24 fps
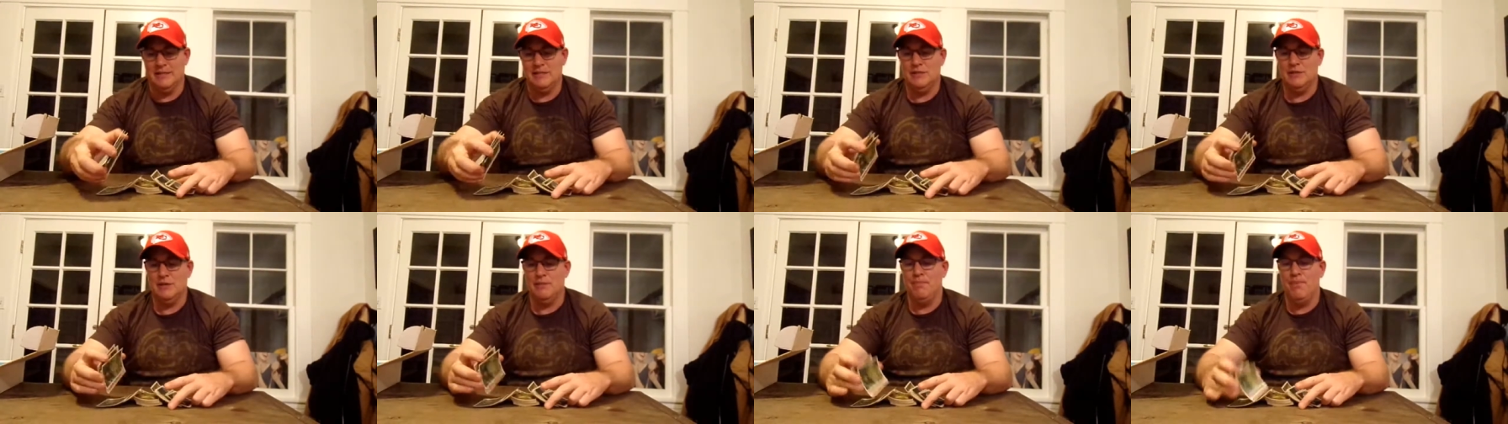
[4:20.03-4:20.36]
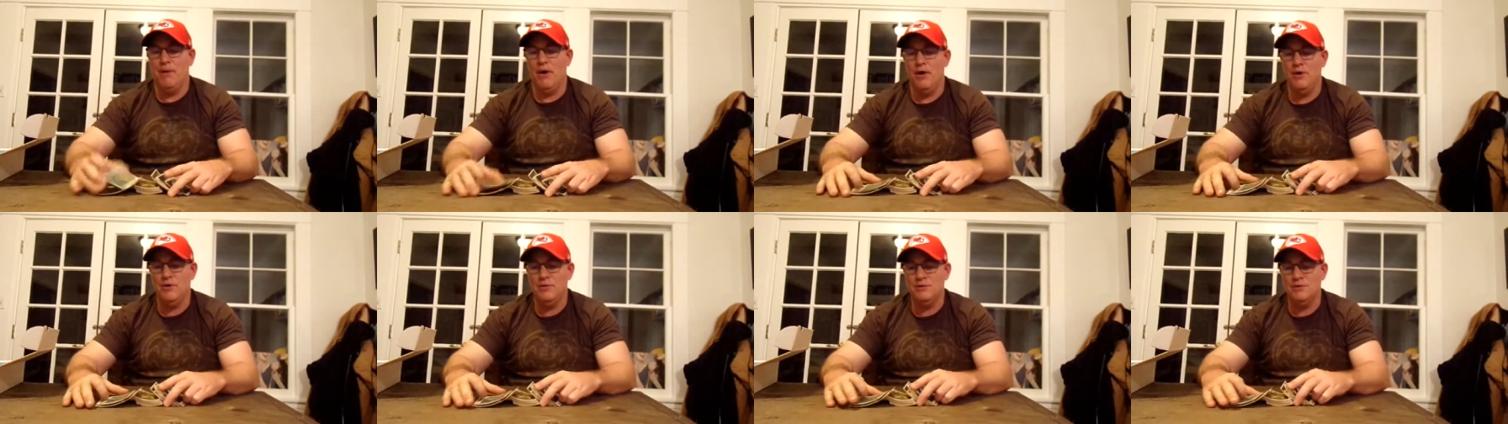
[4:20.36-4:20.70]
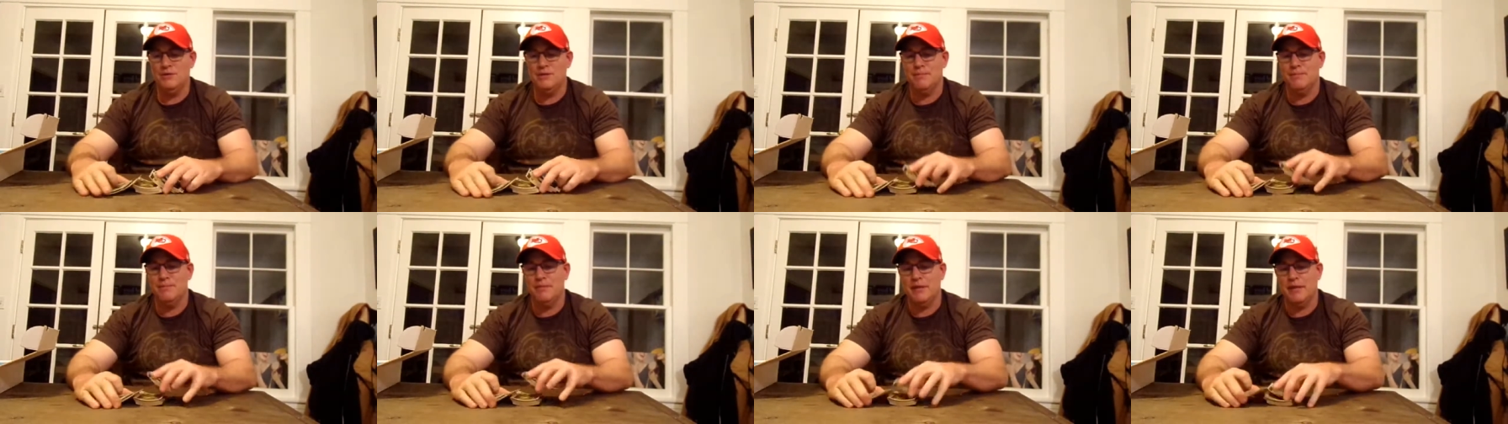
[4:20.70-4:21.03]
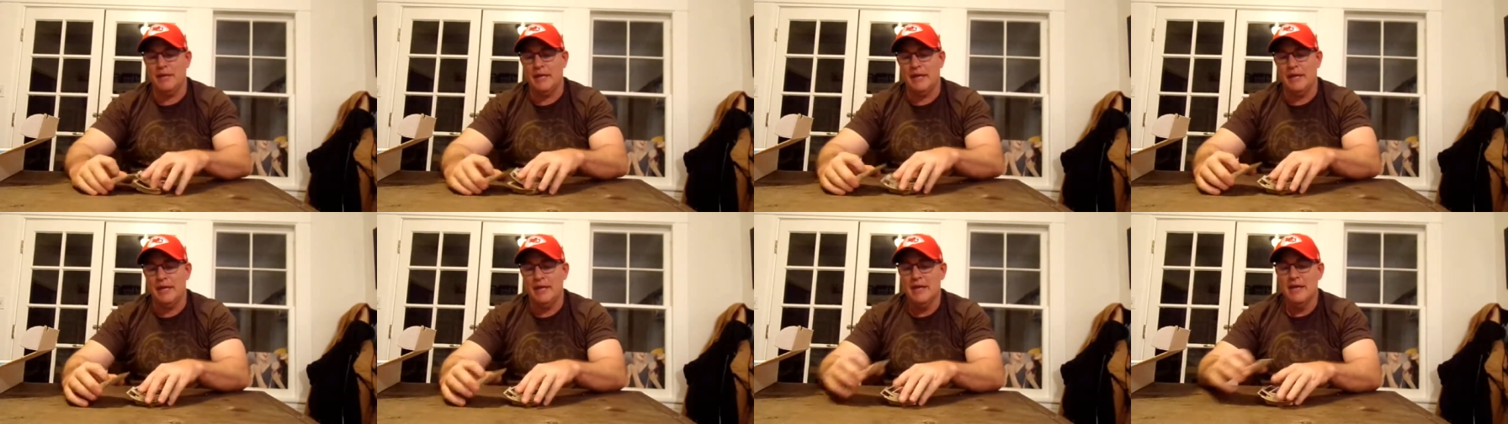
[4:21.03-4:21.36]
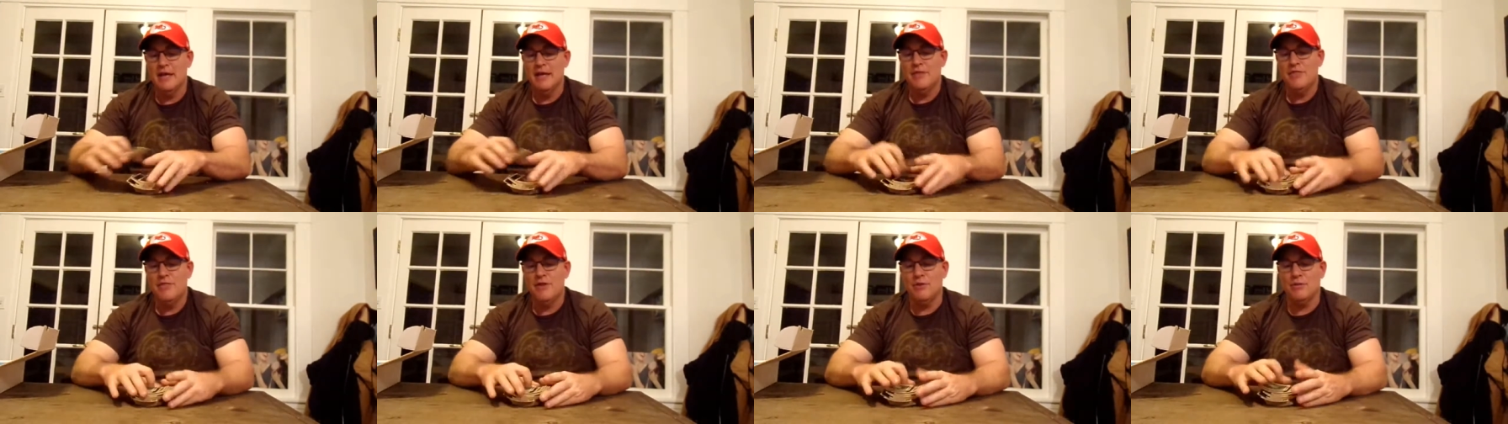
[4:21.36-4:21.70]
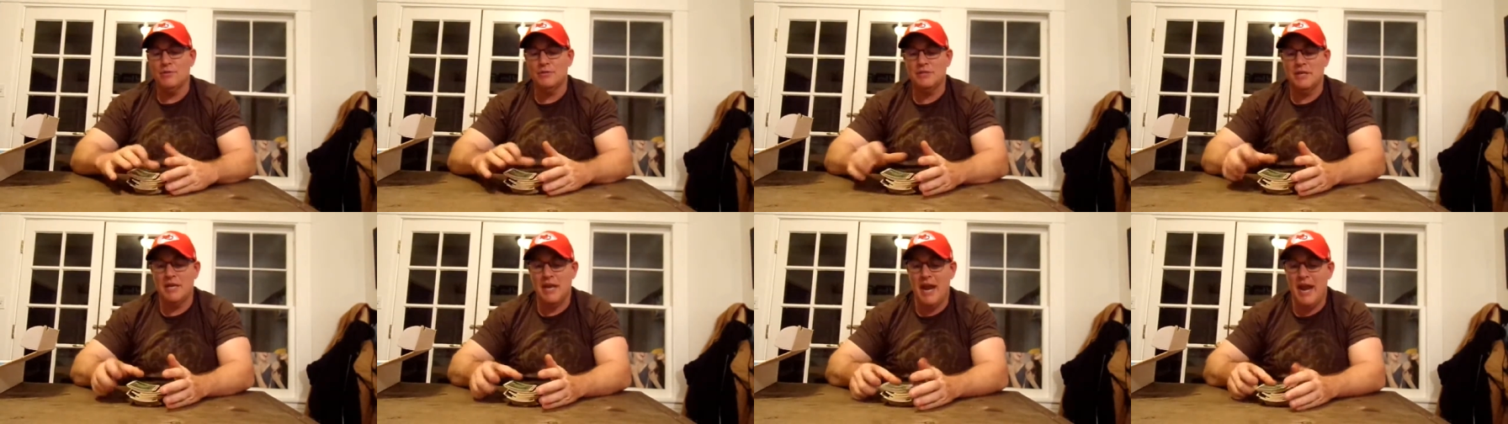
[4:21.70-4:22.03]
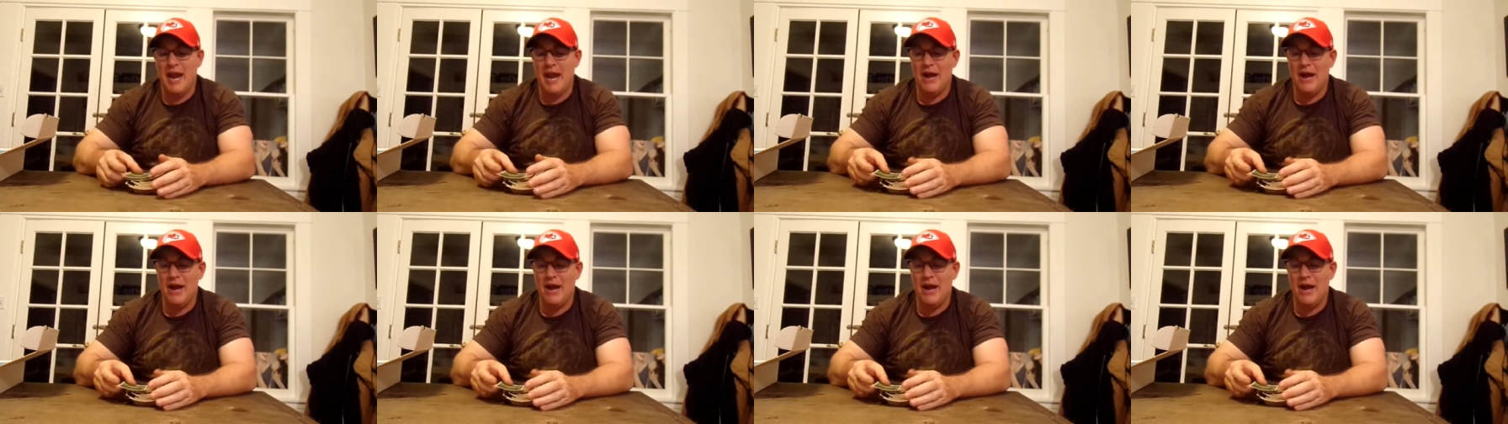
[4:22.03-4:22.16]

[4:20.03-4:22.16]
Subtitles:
supposedly there was an